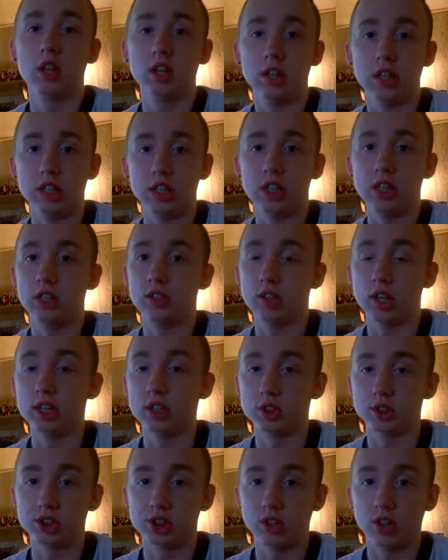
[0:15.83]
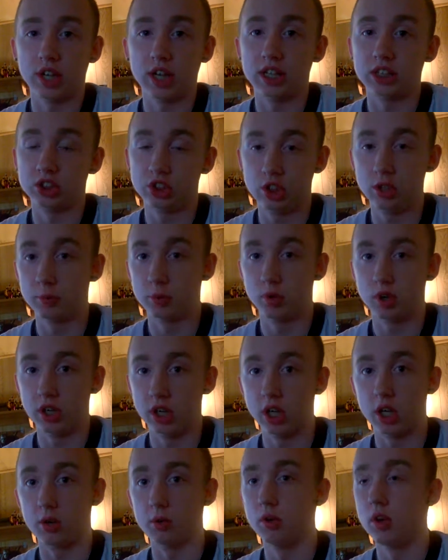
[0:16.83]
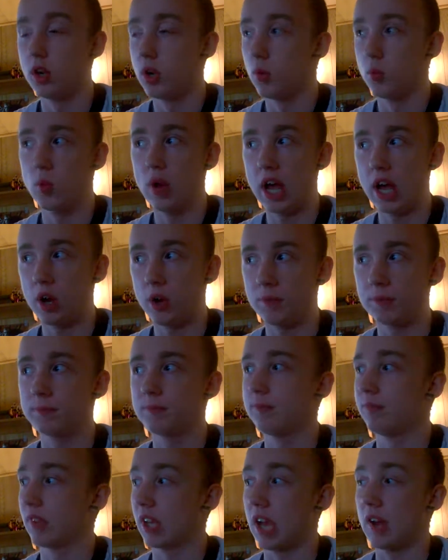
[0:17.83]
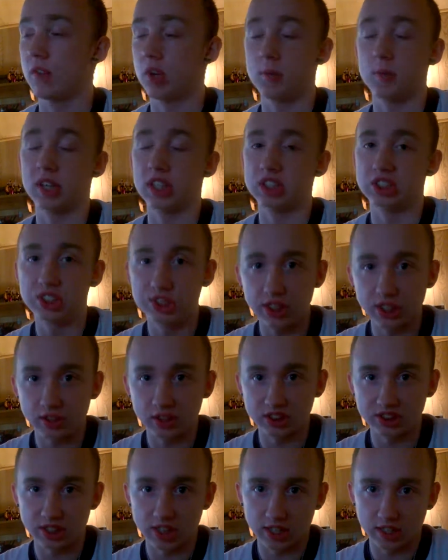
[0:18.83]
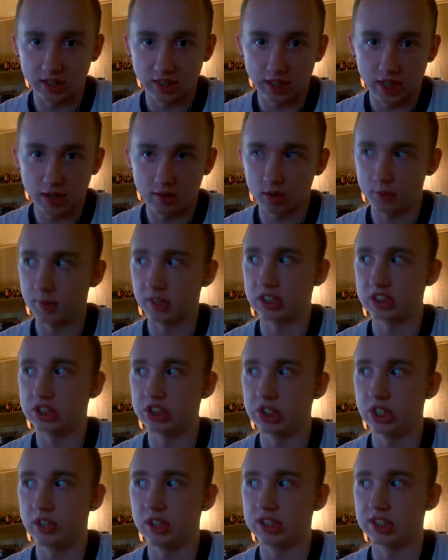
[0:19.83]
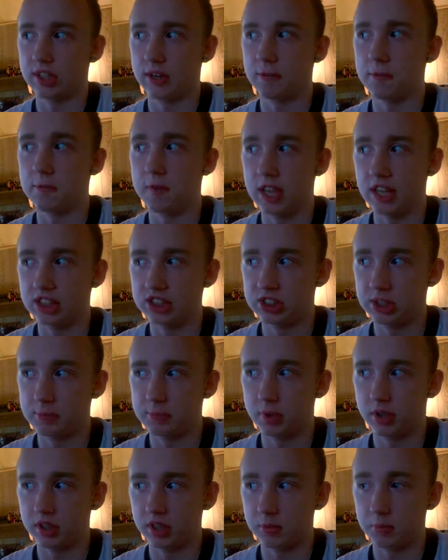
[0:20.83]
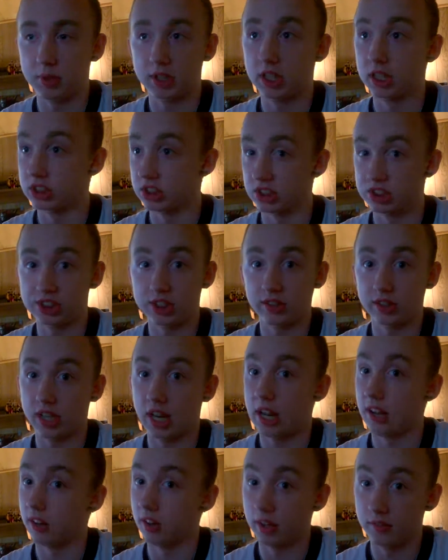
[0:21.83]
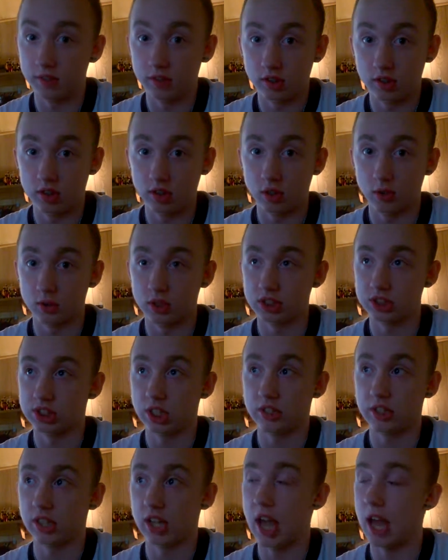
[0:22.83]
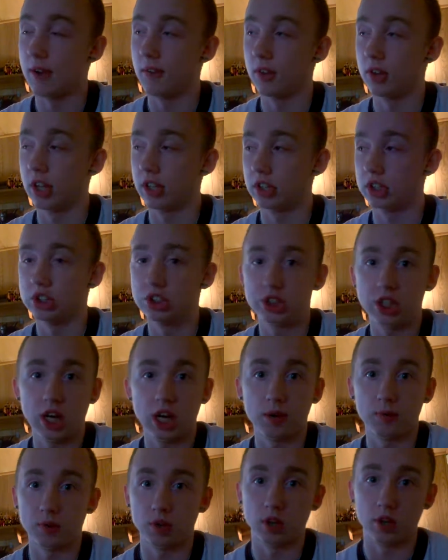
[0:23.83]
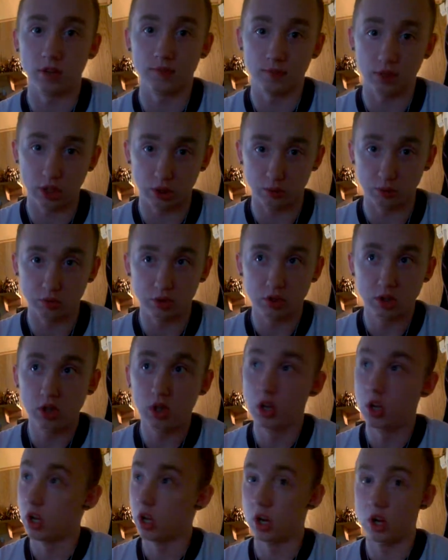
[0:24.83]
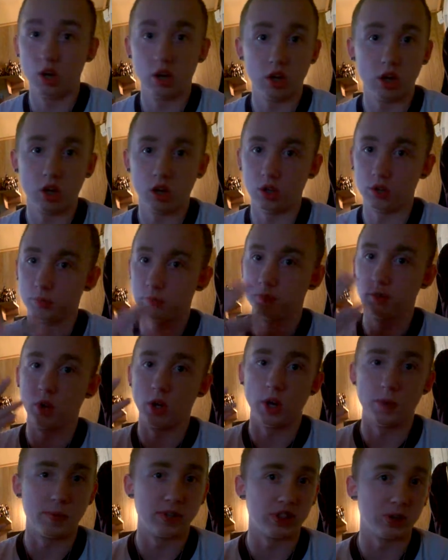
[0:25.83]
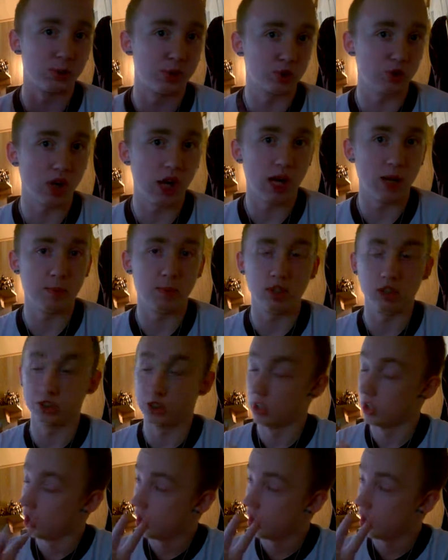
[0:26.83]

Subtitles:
the Dangerous Alliance 2.0. Well, I'm going to make a series out of that. I'm going to make a series out of fantasy booking because it's something I love to do and it's something I would like to share with all of you. All my subscribers,